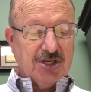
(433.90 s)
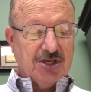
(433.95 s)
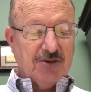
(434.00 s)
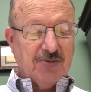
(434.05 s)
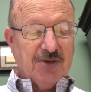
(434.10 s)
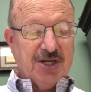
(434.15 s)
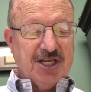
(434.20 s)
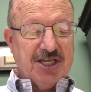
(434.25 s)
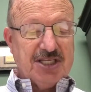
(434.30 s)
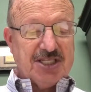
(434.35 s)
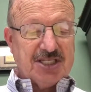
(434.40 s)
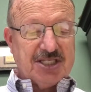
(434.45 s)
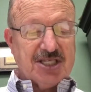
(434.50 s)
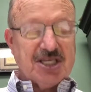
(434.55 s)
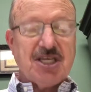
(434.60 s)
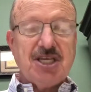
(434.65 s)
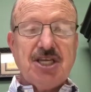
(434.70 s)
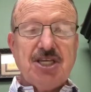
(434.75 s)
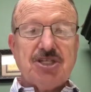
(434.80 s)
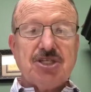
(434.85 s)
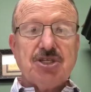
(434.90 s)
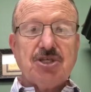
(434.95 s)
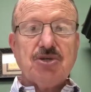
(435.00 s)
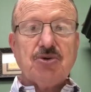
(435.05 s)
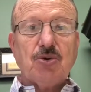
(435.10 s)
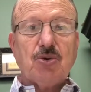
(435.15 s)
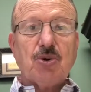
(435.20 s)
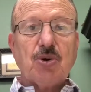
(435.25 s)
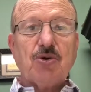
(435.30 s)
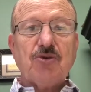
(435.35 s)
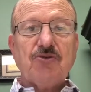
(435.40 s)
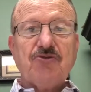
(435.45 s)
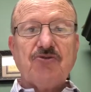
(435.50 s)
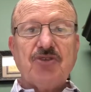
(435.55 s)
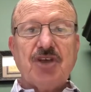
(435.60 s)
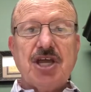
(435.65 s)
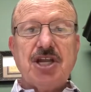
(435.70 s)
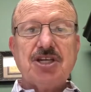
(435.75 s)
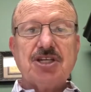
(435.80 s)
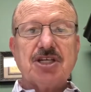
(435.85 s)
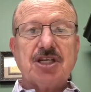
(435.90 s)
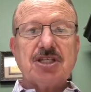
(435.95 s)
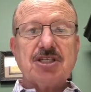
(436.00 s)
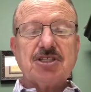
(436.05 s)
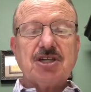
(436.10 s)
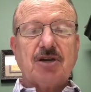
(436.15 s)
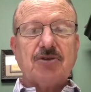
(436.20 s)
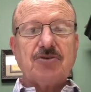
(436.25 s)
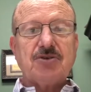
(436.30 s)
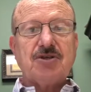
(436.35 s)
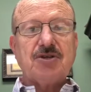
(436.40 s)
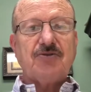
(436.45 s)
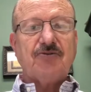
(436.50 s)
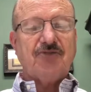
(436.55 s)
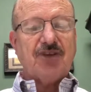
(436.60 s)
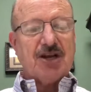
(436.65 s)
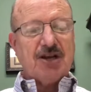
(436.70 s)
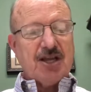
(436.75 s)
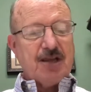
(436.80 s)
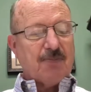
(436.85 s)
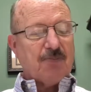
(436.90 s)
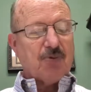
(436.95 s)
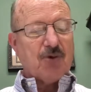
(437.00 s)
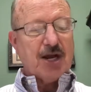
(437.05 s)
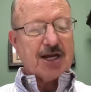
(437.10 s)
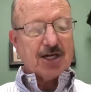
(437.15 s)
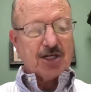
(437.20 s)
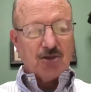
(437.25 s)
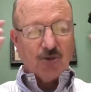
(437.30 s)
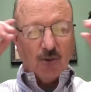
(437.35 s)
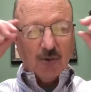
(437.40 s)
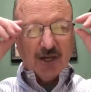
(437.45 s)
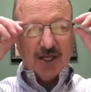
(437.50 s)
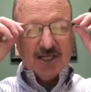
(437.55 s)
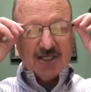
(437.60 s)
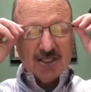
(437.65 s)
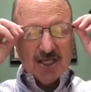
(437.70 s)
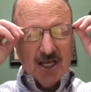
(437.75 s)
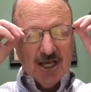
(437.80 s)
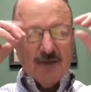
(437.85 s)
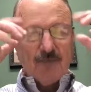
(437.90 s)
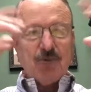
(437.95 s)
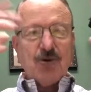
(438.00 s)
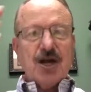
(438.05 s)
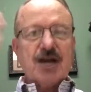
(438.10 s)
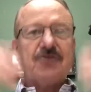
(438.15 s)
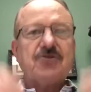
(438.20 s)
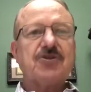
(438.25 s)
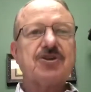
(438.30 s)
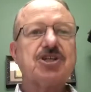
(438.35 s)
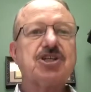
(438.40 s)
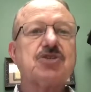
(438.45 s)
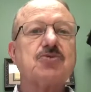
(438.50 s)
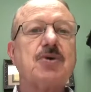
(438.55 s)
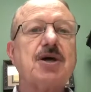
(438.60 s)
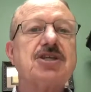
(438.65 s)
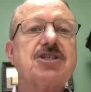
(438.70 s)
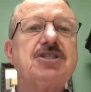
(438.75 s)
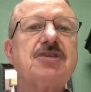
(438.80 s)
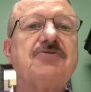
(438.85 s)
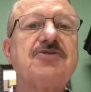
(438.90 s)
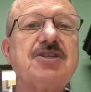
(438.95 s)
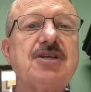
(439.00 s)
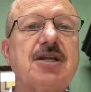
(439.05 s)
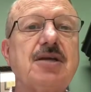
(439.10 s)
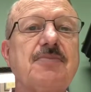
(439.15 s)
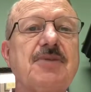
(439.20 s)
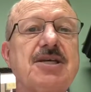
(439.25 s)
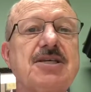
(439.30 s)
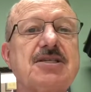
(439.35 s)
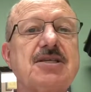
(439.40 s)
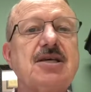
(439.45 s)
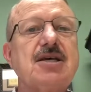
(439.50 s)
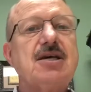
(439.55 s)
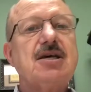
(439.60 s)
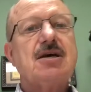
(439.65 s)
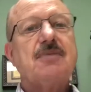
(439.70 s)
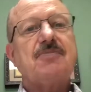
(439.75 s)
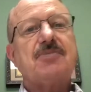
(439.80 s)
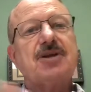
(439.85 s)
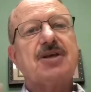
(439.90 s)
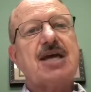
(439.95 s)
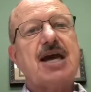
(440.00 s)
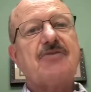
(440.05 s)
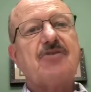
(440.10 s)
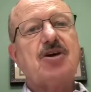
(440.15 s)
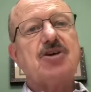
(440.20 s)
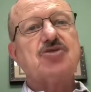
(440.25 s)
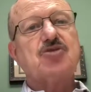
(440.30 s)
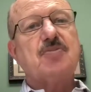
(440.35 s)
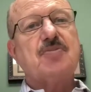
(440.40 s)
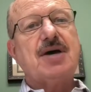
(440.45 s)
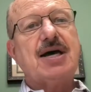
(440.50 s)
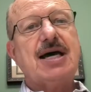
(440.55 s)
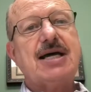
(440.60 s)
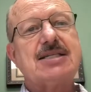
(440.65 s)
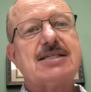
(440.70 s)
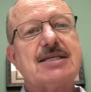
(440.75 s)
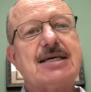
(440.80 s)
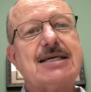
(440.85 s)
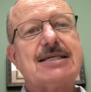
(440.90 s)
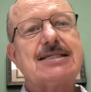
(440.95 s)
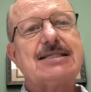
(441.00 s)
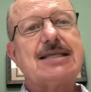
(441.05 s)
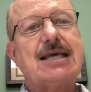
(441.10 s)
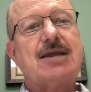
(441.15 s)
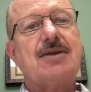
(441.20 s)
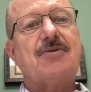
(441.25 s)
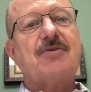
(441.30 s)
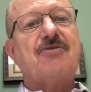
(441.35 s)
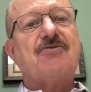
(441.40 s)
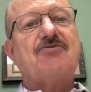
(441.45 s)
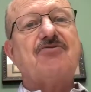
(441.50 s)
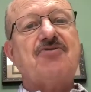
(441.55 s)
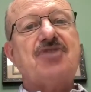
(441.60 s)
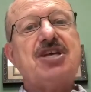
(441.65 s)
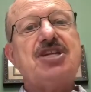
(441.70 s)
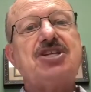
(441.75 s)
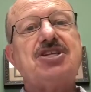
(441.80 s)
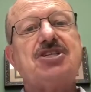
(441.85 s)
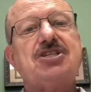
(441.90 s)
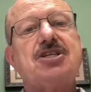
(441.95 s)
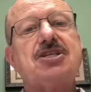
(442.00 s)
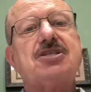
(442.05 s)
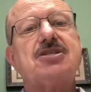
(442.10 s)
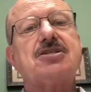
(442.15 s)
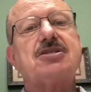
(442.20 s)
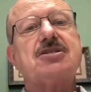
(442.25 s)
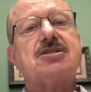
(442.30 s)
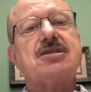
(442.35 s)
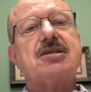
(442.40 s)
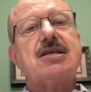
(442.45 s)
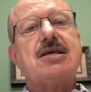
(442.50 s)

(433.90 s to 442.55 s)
when he sees your vengeance. You know, very imprecatory. He's praying for the destruction of his enemies, but it kind of also reminds us that vengeance